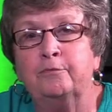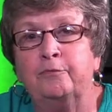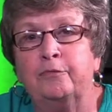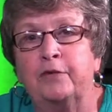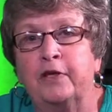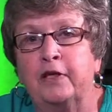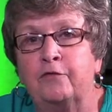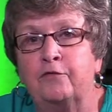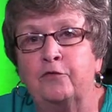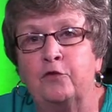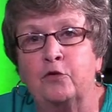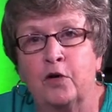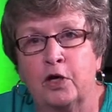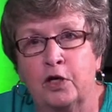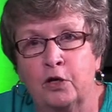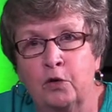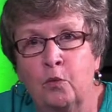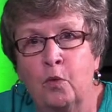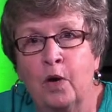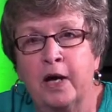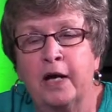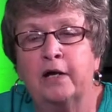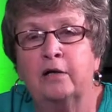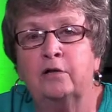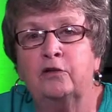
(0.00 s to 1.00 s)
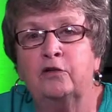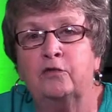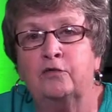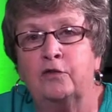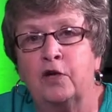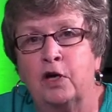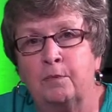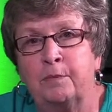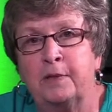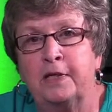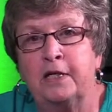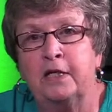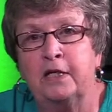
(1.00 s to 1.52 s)
If you're unaware, you've
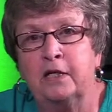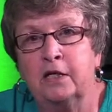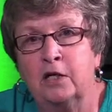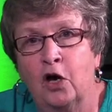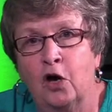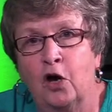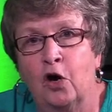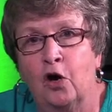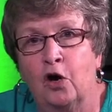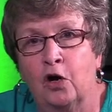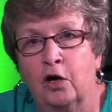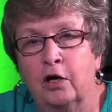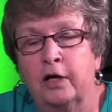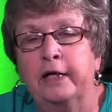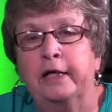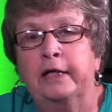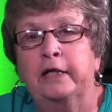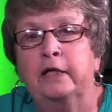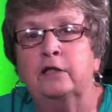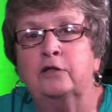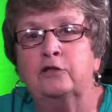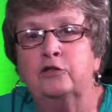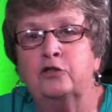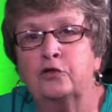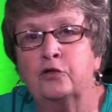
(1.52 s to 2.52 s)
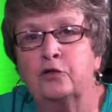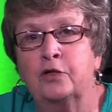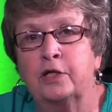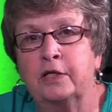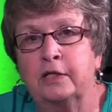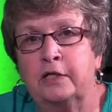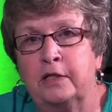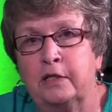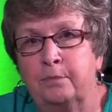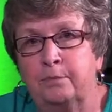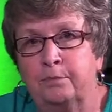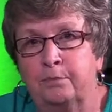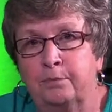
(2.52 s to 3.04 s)
not been in a car during
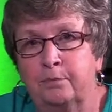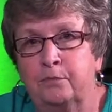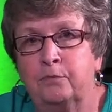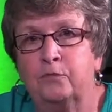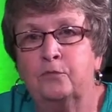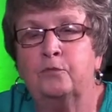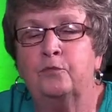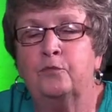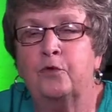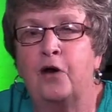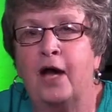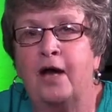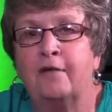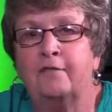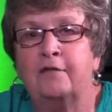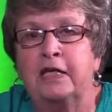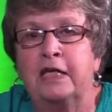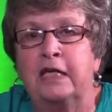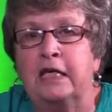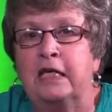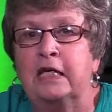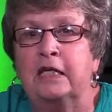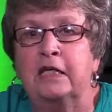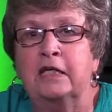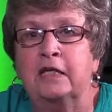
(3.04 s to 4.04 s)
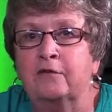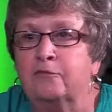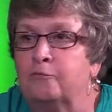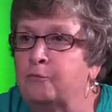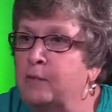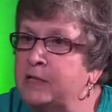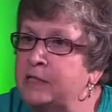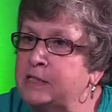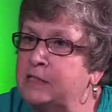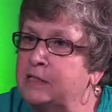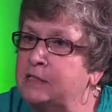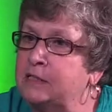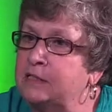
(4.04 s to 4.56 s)
the driving in of
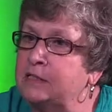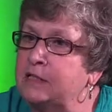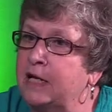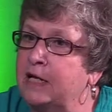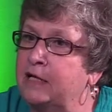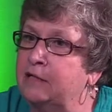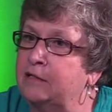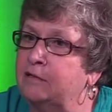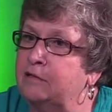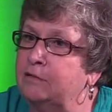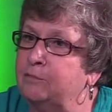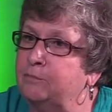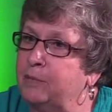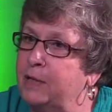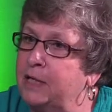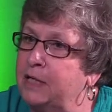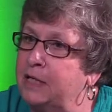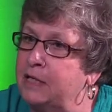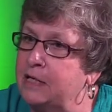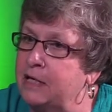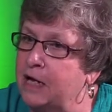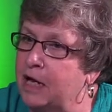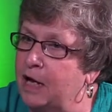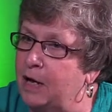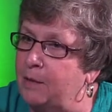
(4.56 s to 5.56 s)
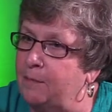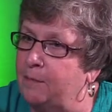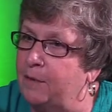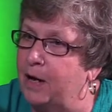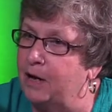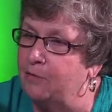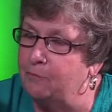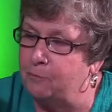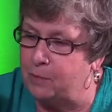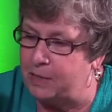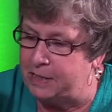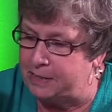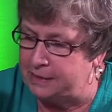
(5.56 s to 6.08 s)
buses and picking up
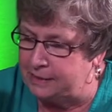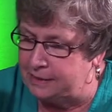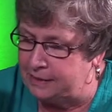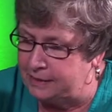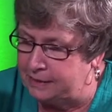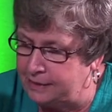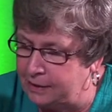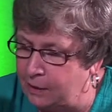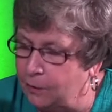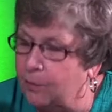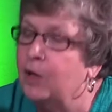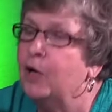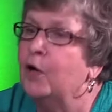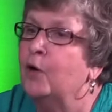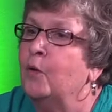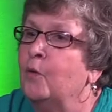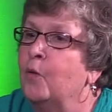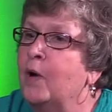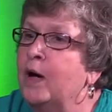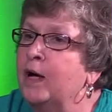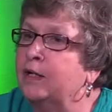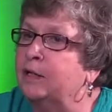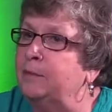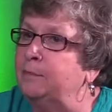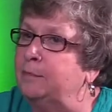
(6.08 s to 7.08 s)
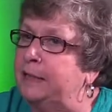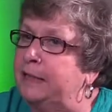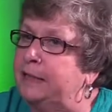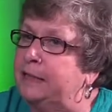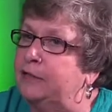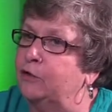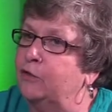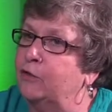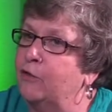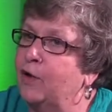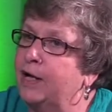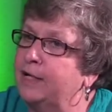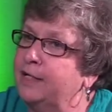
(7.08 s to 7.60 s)
of buses. So welcome,
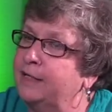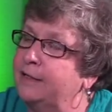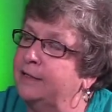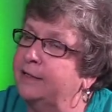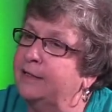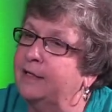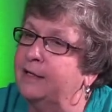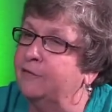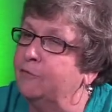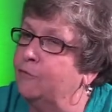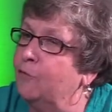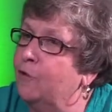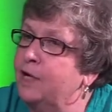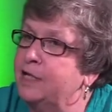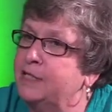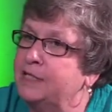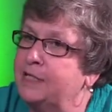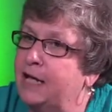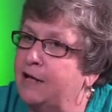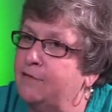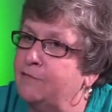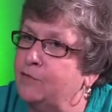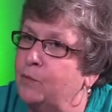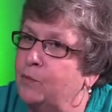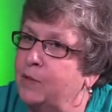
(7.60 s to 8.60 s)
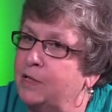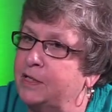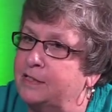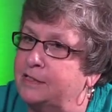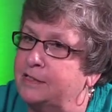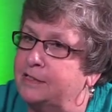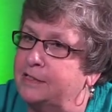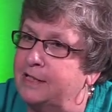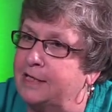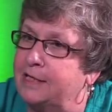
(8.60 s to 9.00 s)
Linda. Great to have you with us today.